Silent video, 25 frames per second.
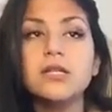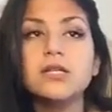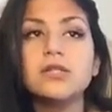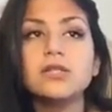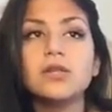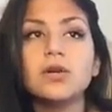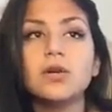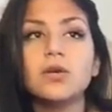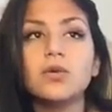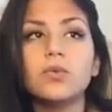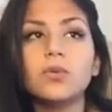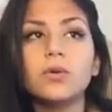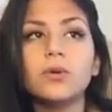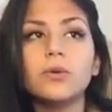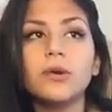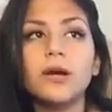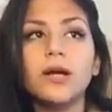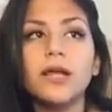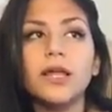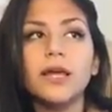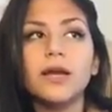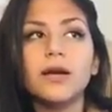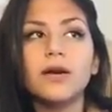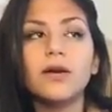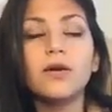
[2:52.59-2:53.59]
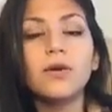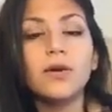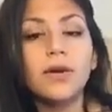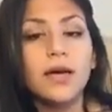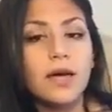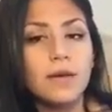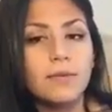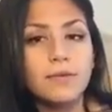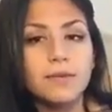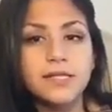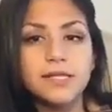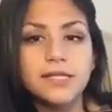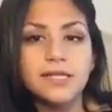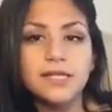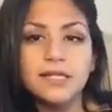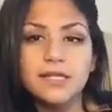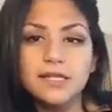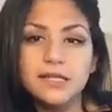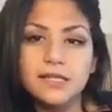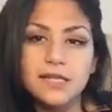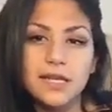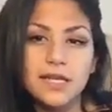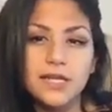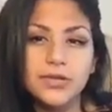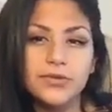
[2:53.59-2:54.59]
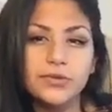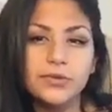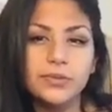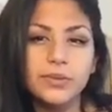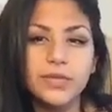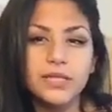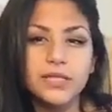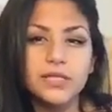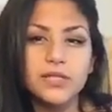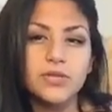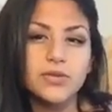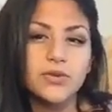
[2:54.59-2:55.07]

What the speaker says: So we were like, oh, can we see the schedule, please?